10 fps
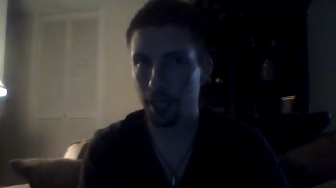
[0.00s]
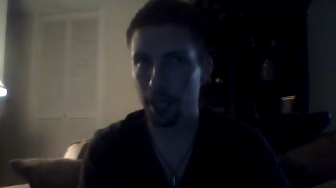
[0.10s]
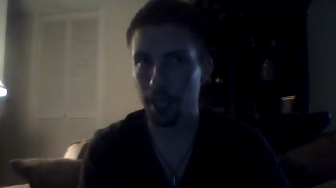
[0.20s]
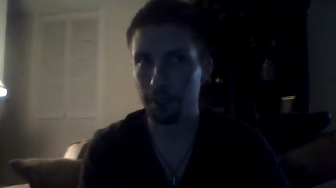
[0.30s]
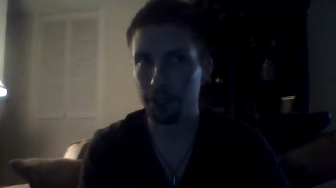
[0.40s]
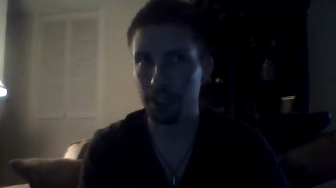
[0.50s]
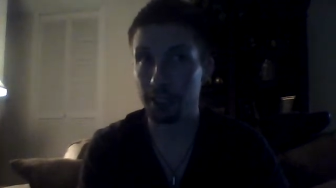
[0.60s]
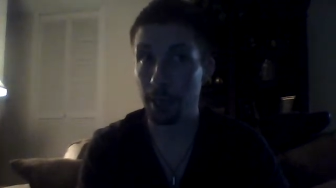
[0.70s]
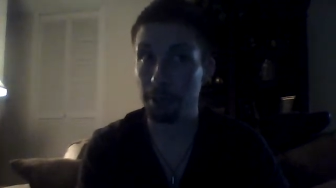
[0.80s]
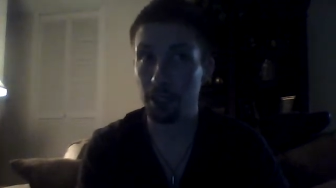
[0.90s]
And I've seen this
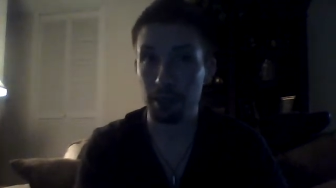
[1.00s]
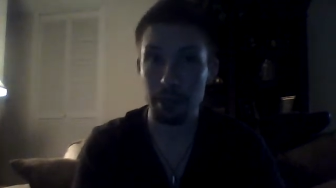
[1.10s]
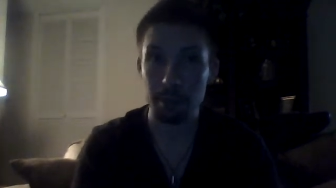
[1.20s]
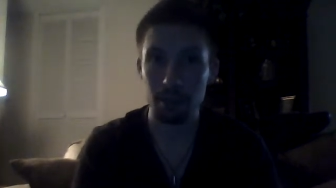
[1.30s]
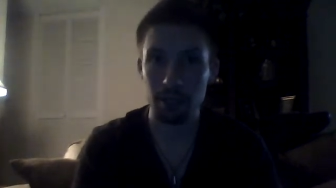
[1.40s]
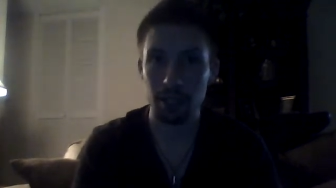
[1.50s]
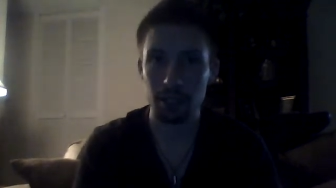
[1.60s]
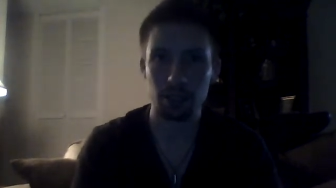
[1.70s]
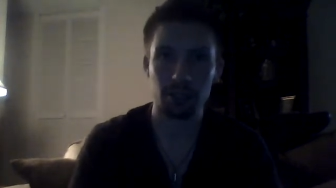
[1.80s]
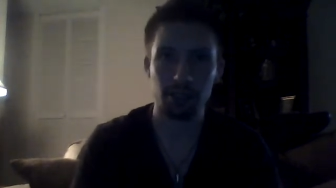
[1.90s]
happen to other people,
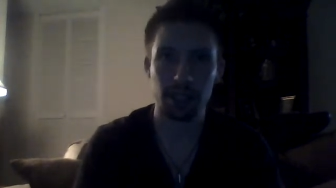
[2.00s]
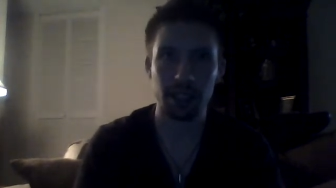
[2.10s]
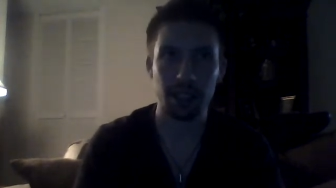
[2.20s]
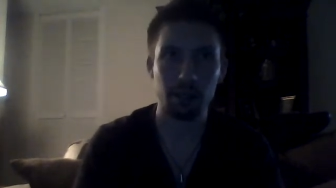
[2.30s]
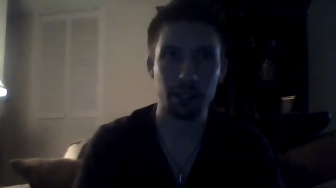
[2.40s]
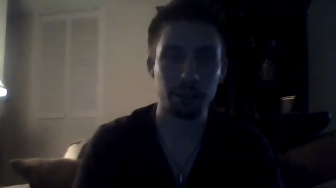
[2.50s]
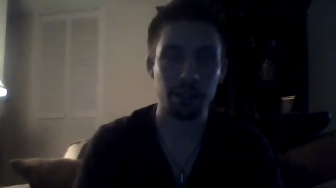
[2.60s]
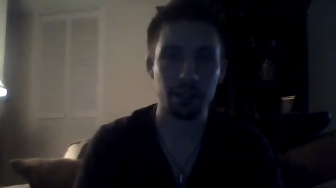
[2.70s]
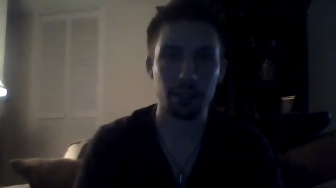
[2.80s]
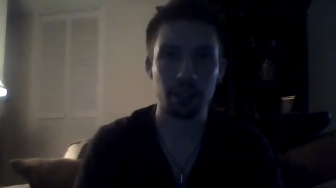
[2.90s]
and usually their
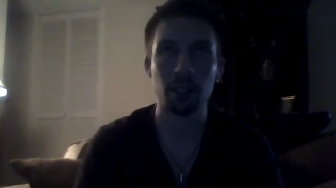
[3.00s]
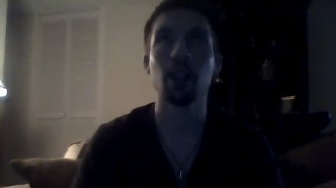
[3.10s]
response is,